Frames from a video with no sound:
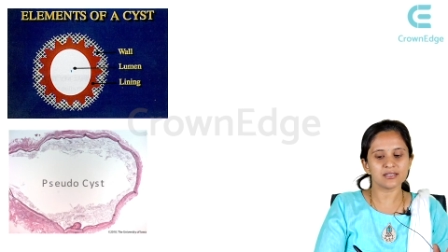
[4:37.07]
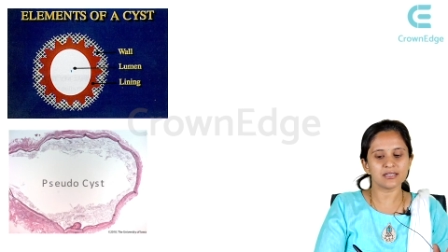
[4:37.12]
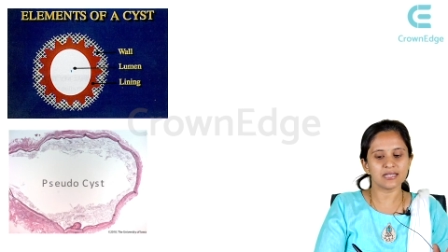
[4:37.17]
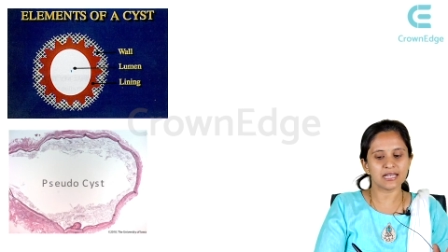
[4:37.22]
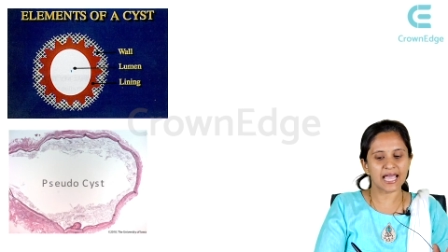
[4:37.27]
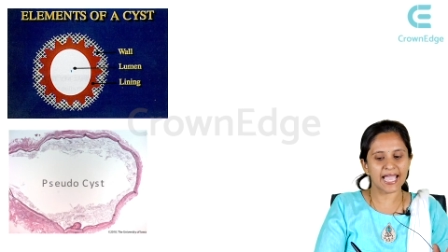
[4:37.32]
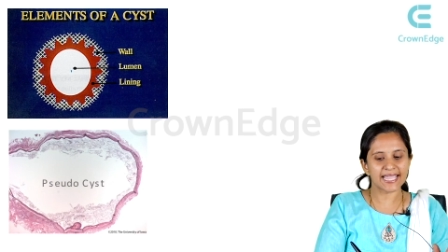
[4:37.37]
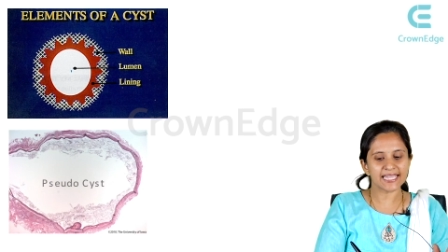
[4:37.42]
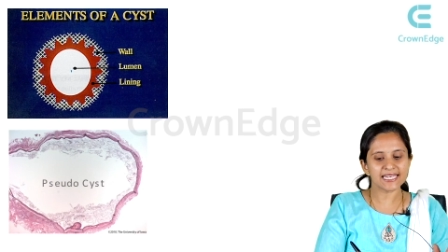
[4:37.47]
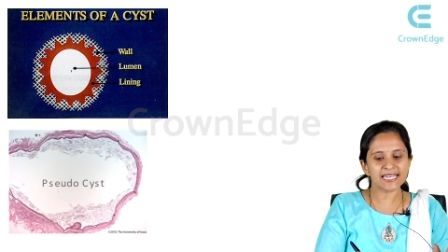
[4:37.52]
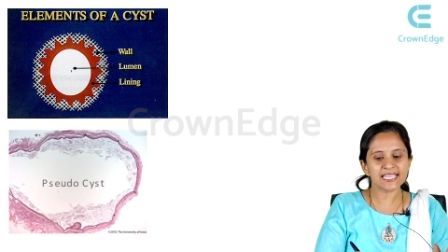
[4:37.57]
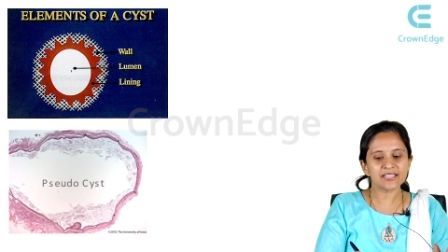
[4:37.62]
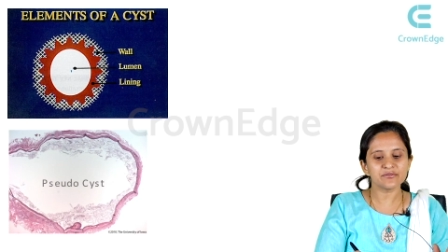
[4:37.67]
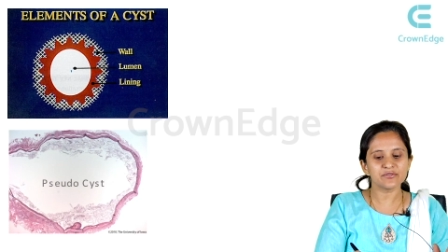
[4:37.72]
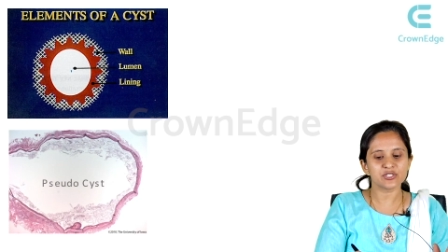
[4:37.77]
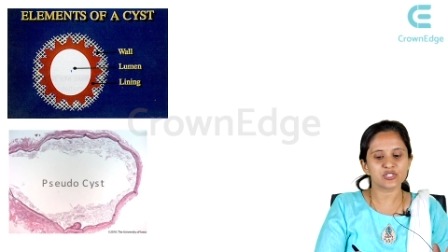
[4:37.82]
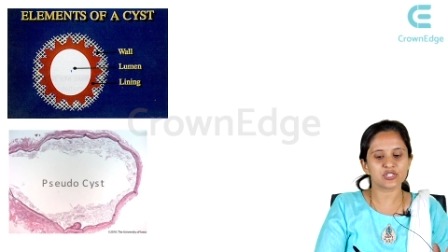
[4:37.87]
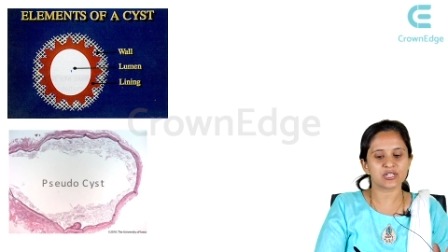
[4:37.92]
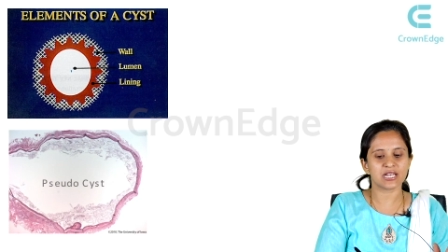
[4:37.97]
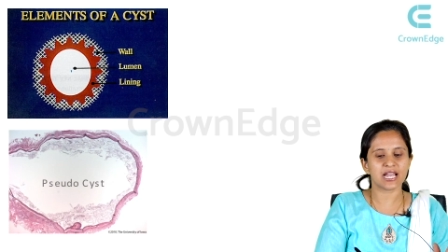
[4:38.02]
lining
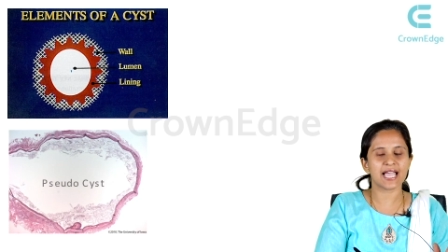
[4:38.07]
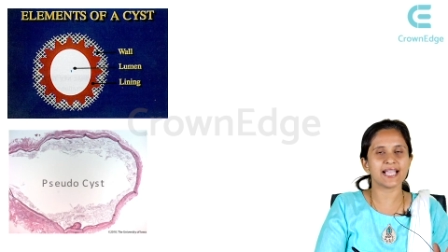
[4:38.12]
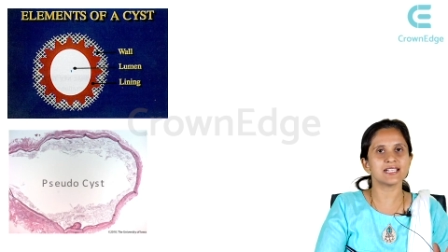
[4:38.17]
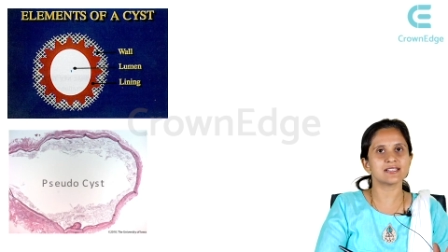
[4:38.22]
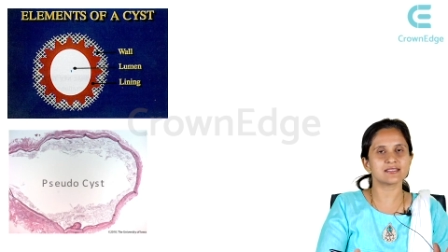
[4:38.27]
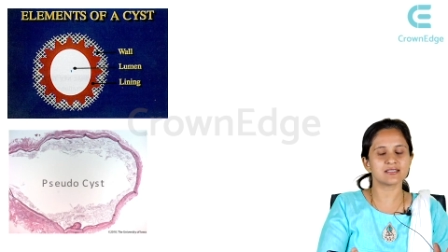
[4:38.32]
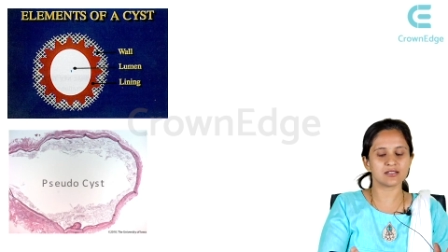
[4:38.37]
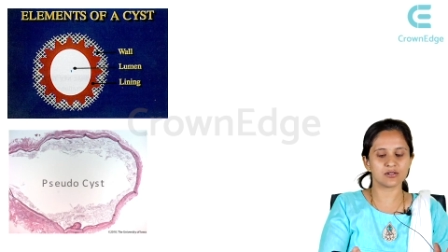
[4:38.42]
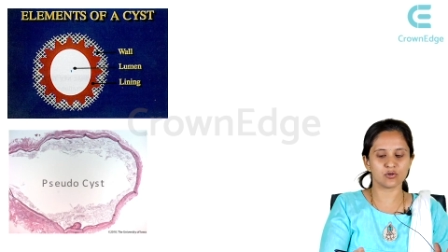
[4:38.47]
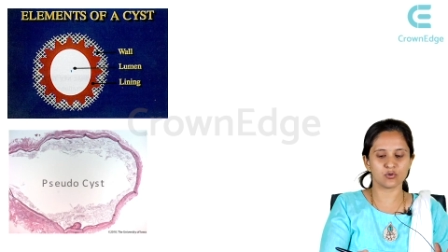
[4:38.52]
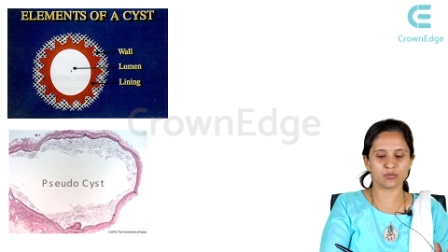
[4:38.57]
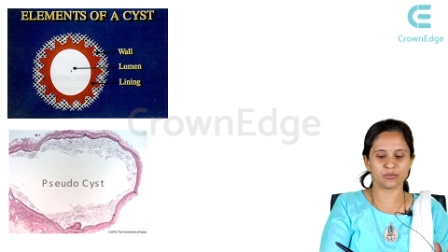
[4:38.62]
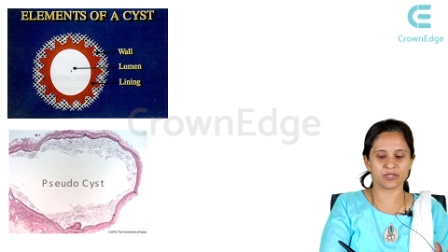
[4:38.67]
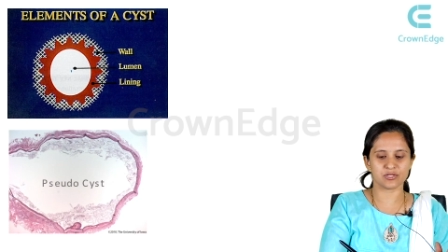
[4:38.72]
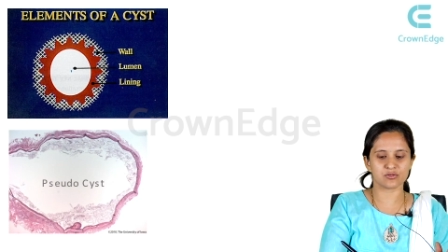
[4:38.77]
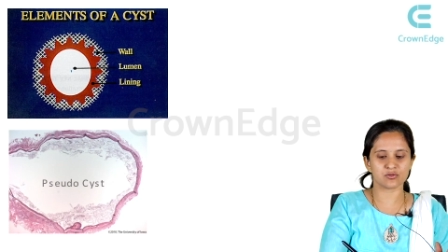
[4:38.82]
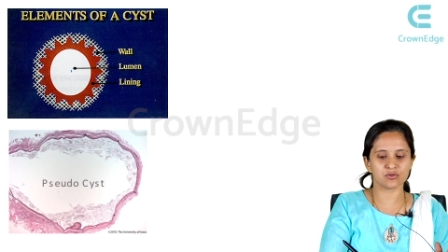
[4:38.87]
which lines the lumen.